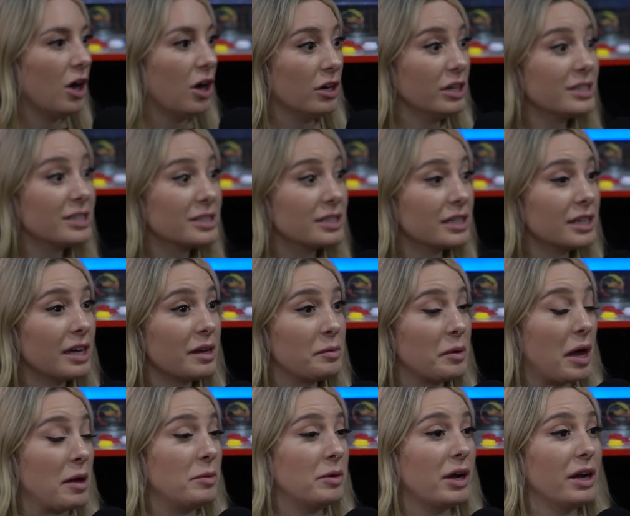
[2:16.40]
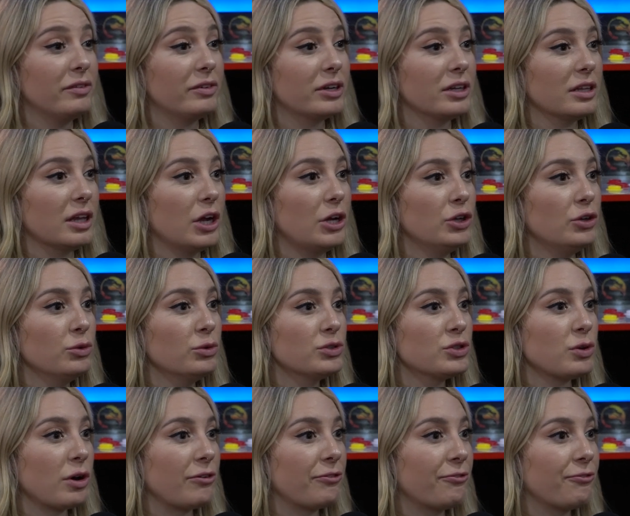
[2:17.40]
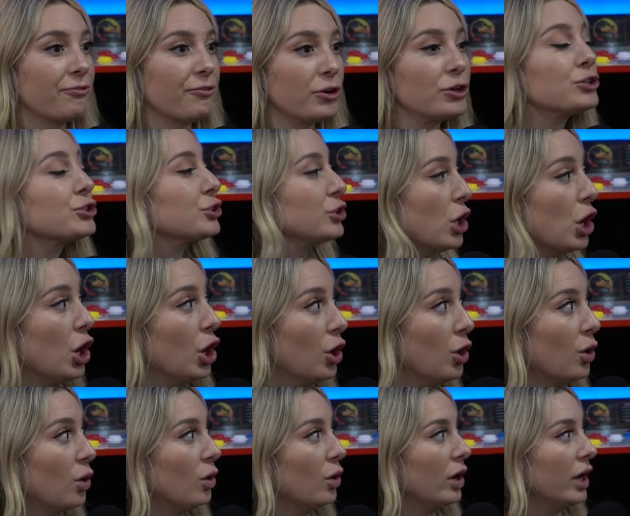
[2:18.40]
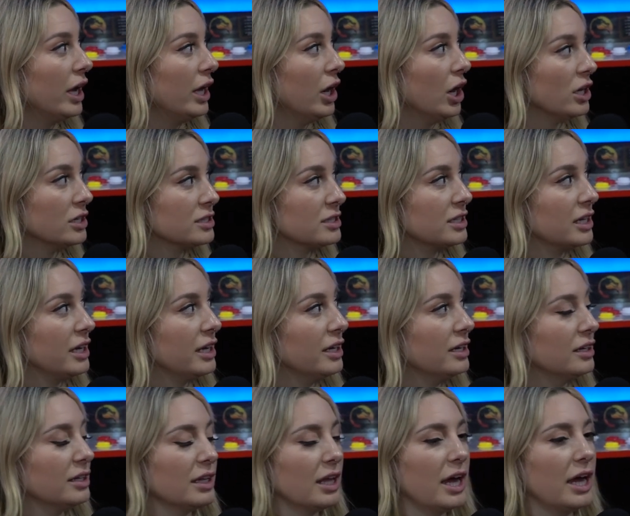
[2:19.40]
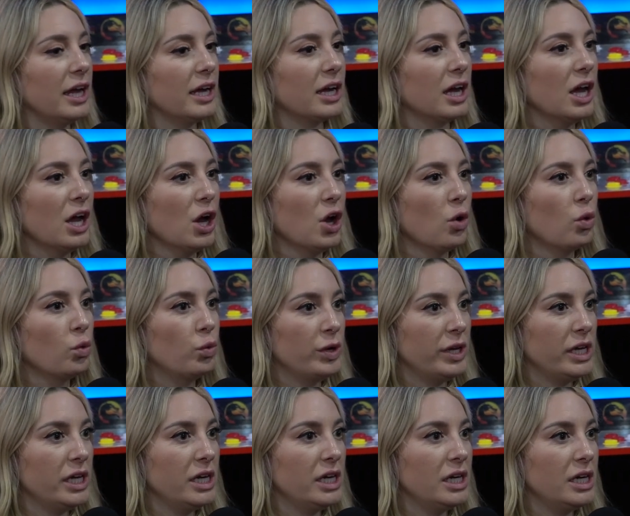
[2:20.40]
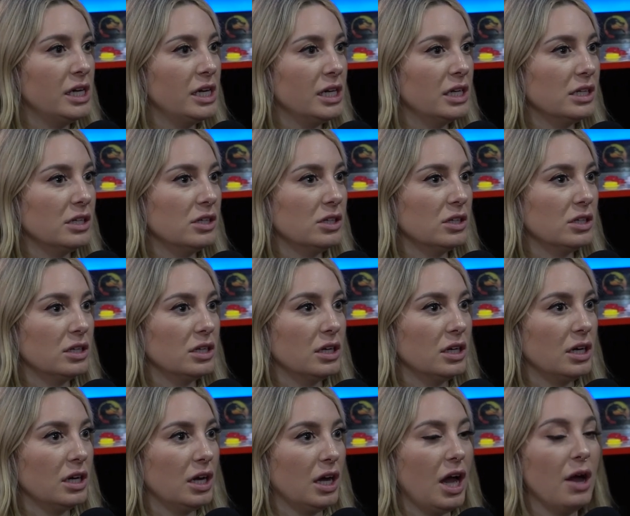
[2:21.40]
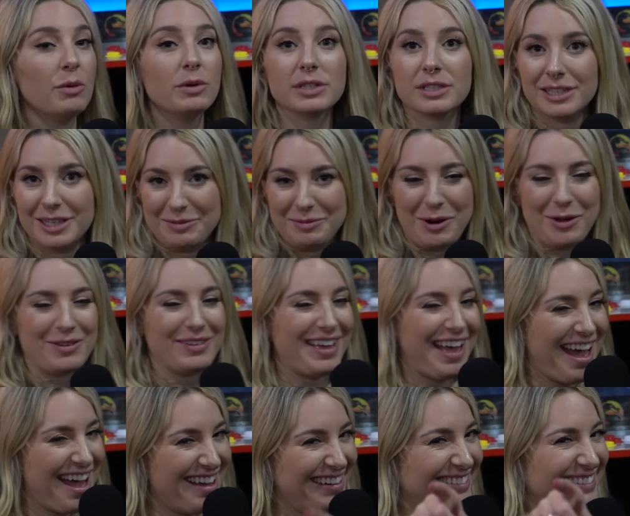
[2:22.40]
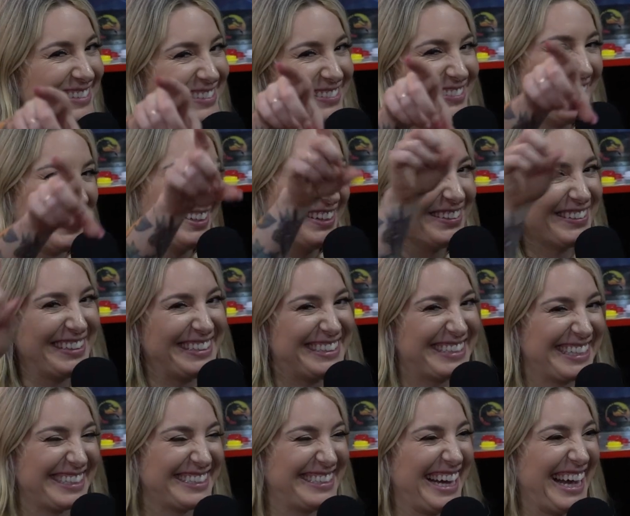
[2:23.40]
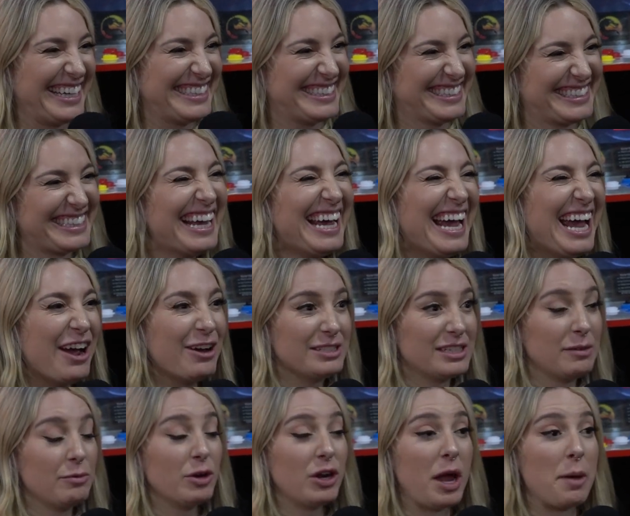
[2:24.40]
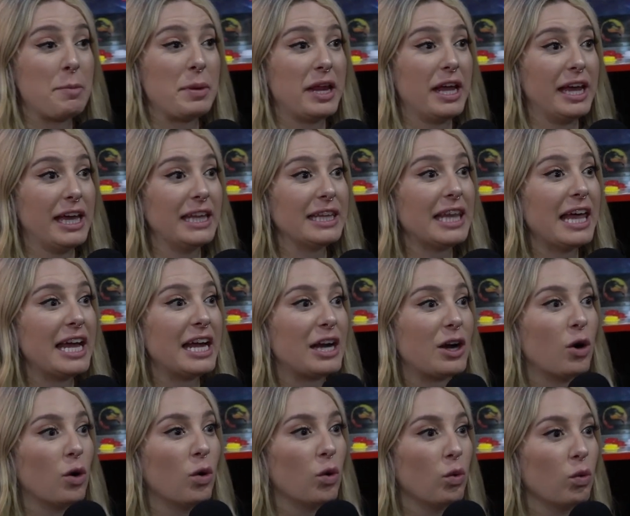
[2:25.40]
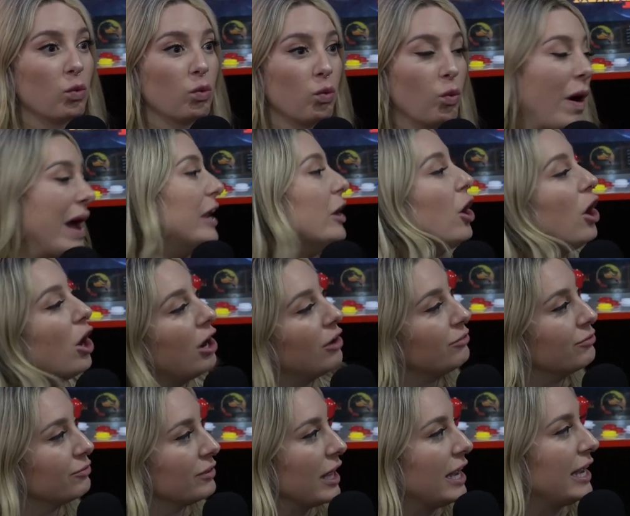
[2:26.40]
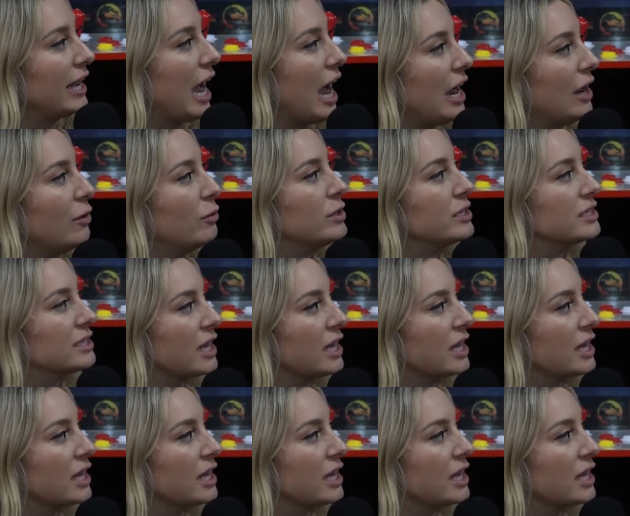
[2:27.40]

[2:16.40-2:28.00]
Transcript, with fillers: honestly, I'm, I'm, not even gonna lie to you. So our first show in Austin, like we that'd be the emo night. It was the emo. Yeah, yeah, you've done your research. Yes, it was emo night, but it like went off. Like I was